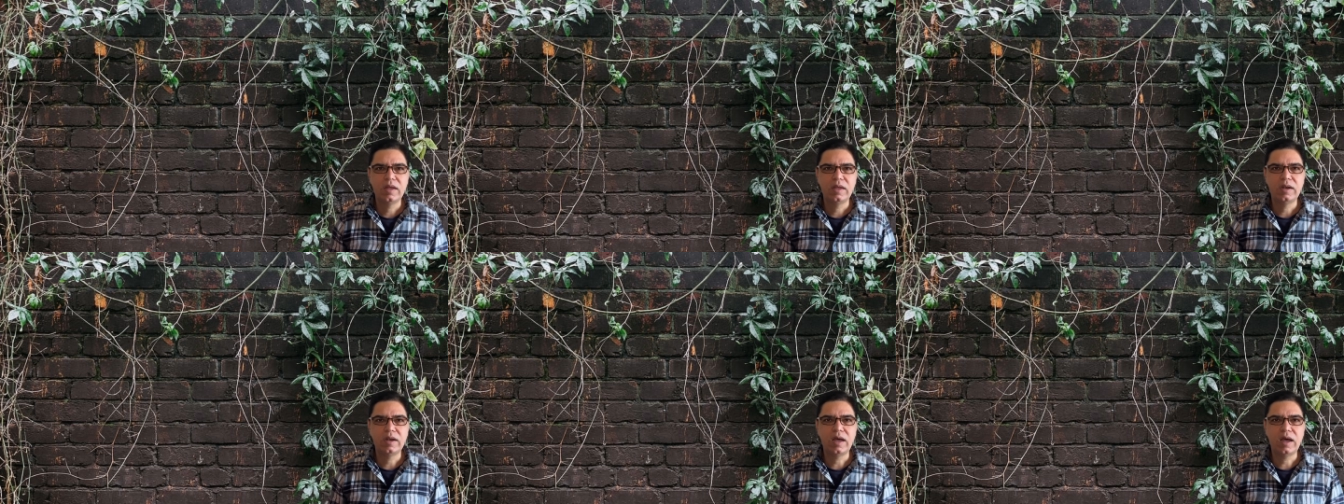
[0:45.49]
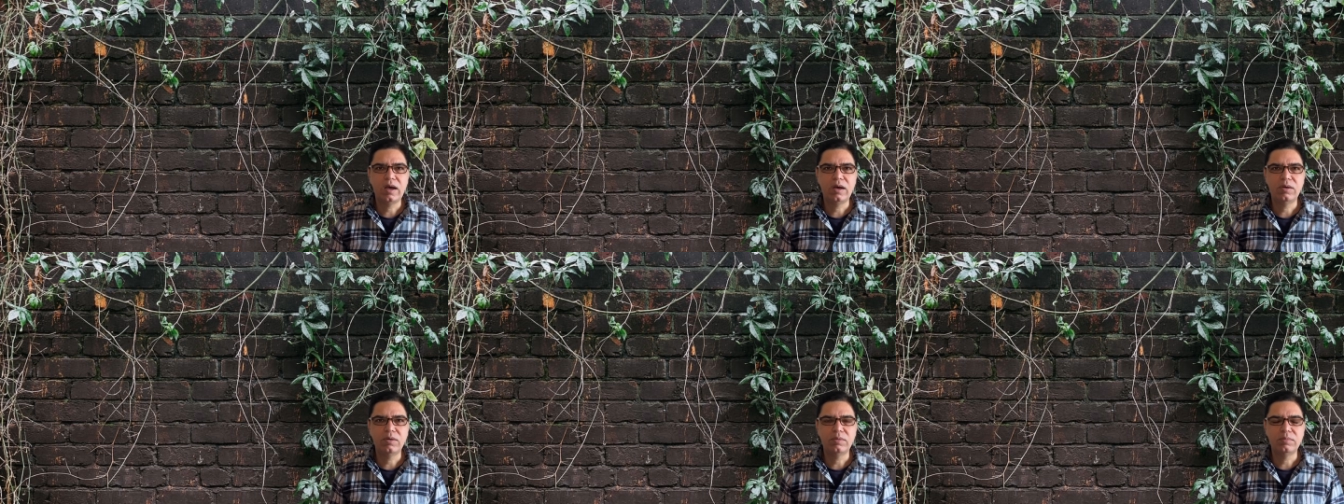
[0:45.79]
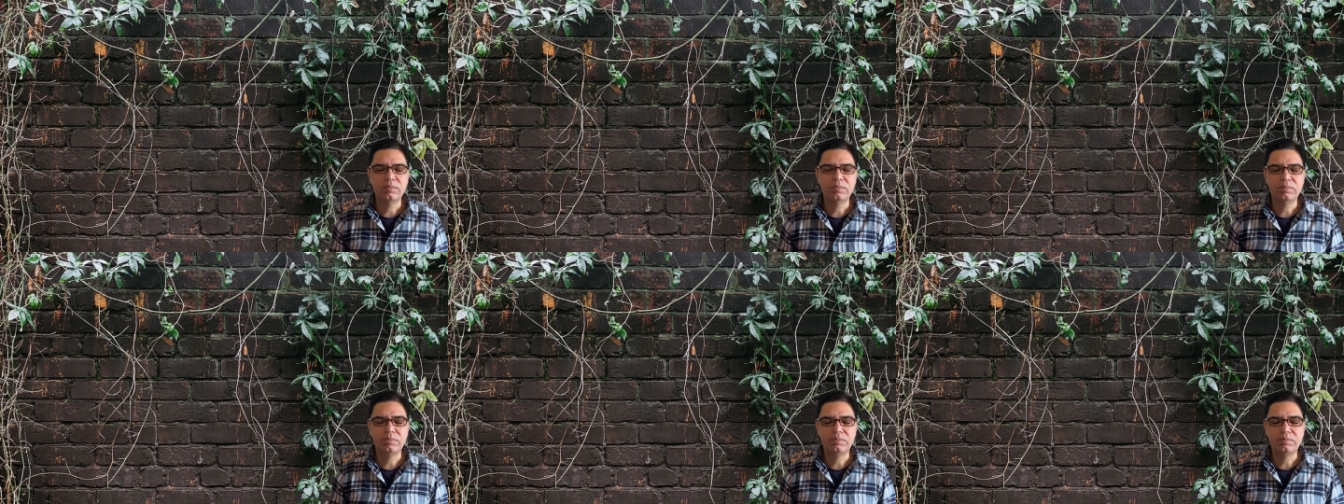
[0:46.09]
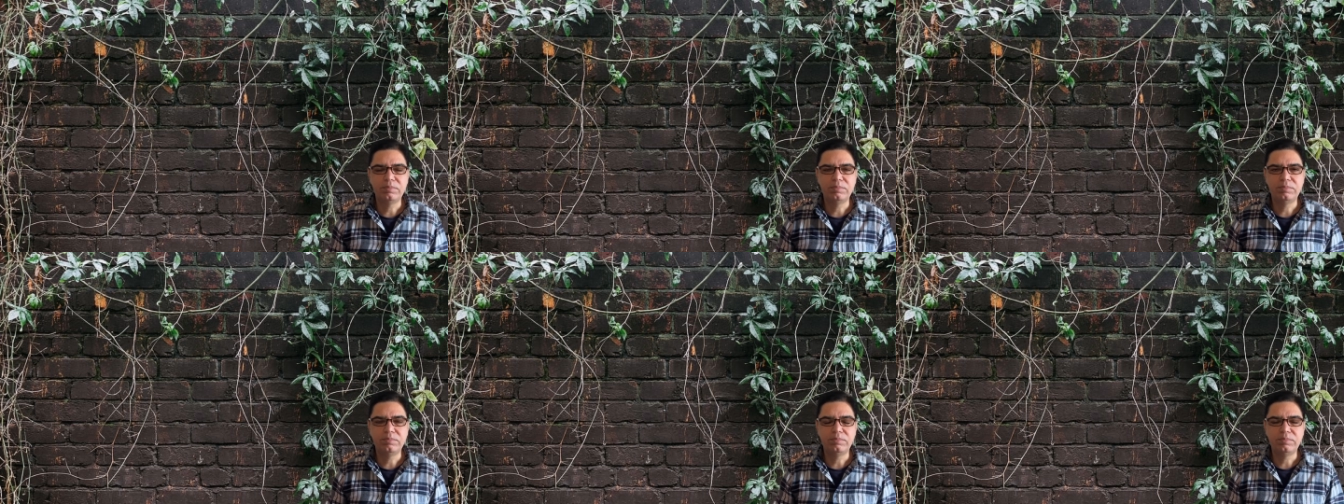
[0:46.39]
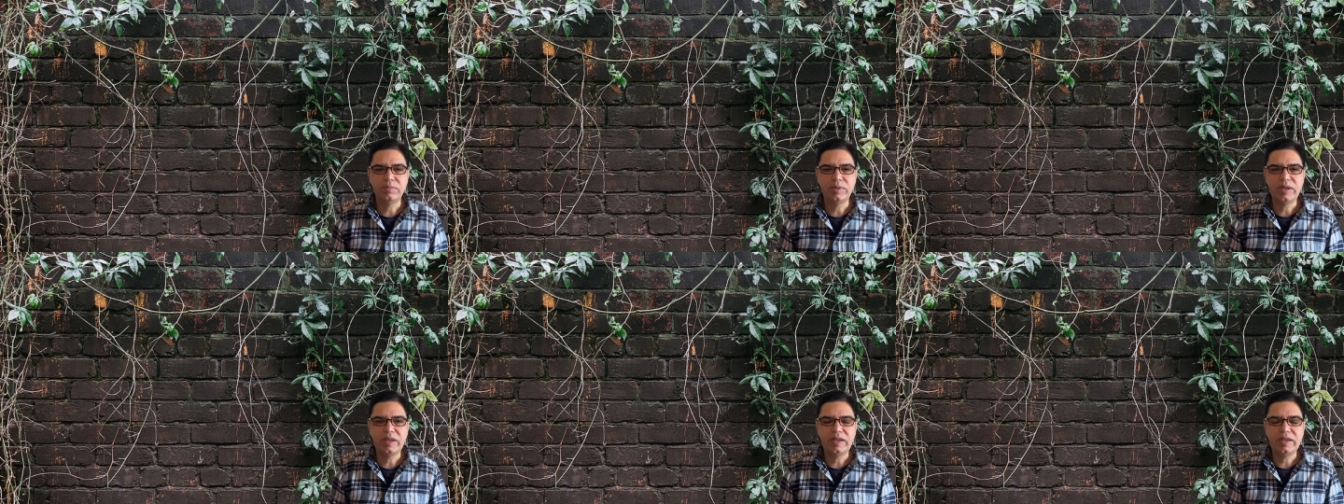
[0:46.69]
Now,
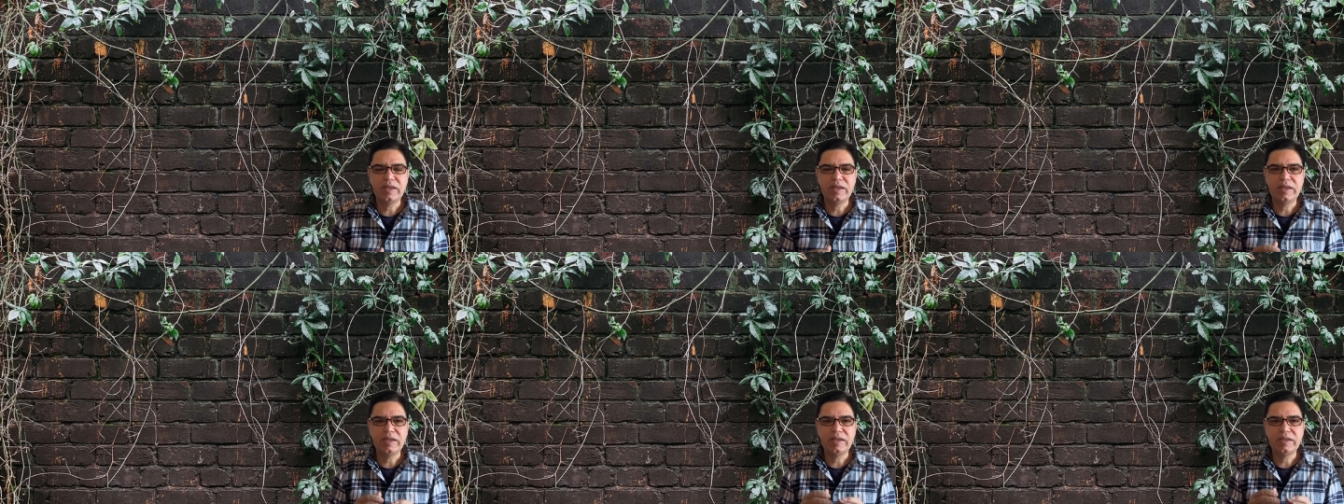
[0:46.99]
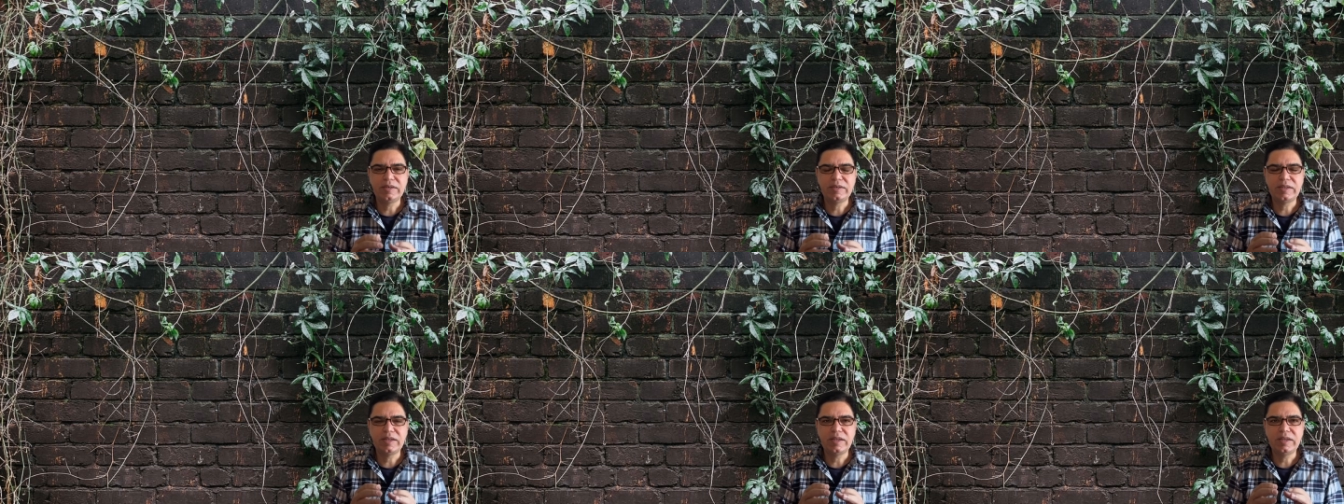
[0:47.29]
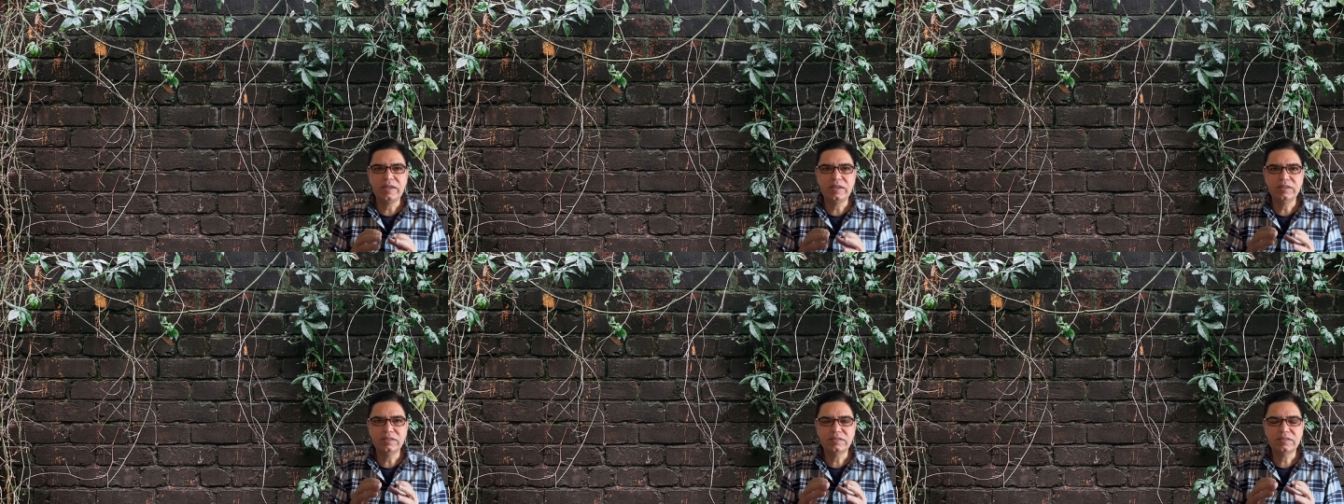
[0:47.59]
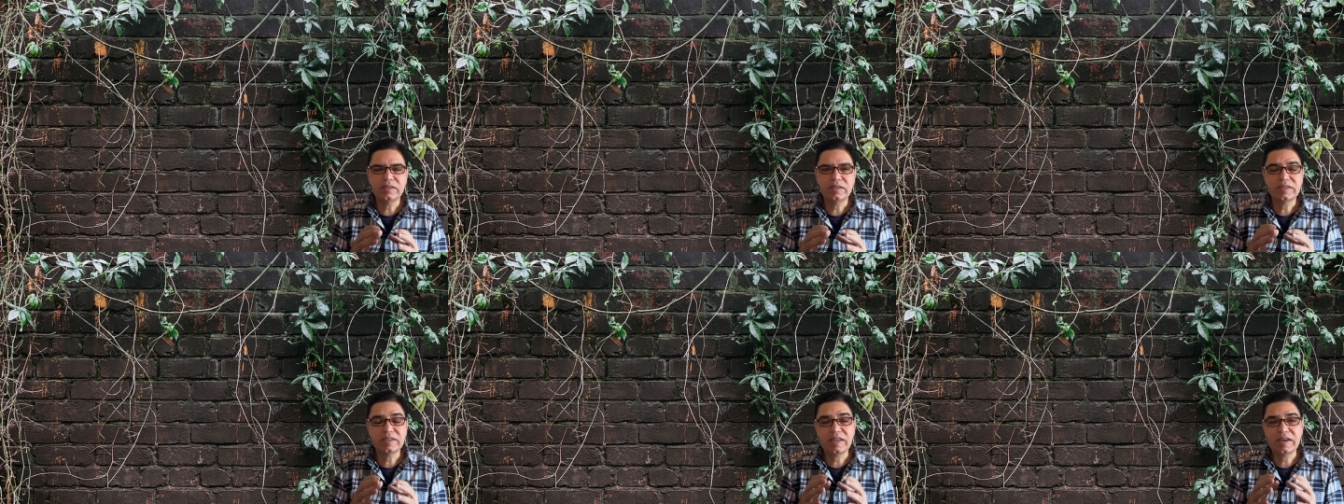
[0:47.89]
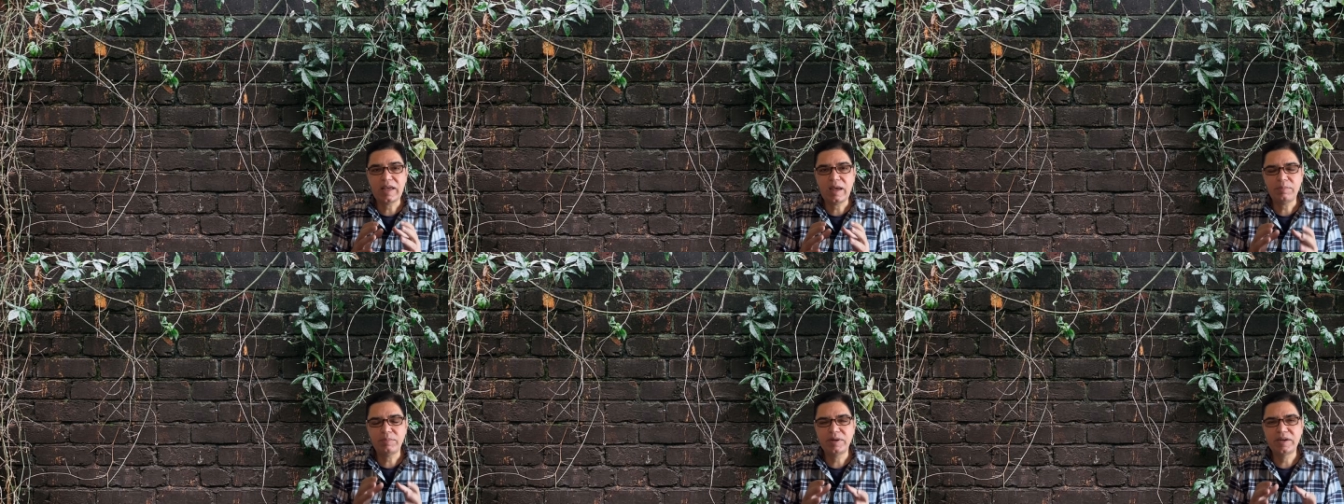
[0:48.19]
it can
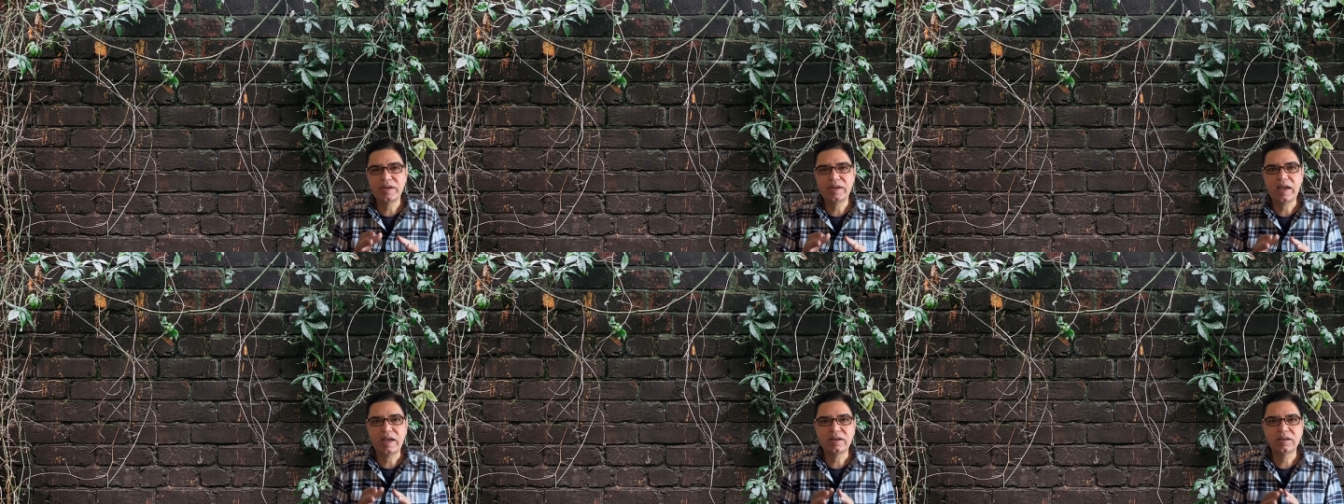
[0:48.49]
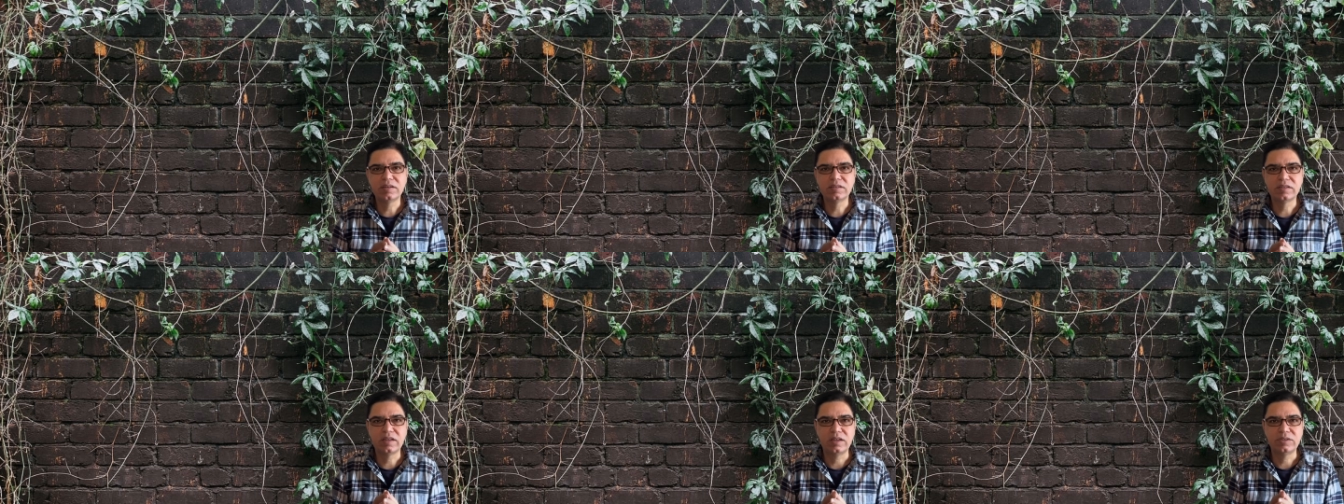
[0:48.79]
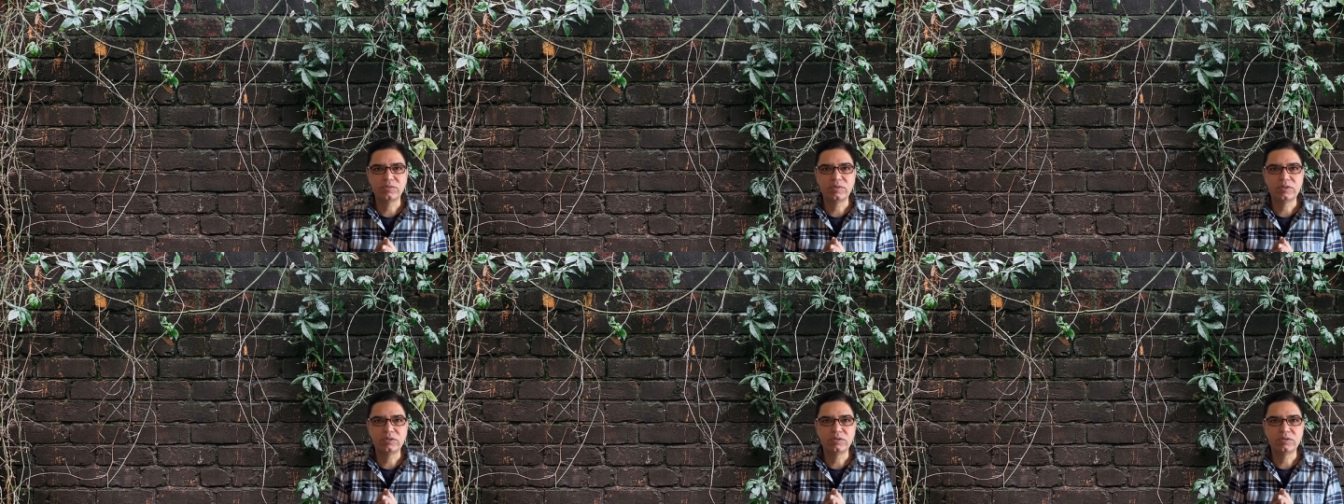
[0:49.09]
happen in adults as well,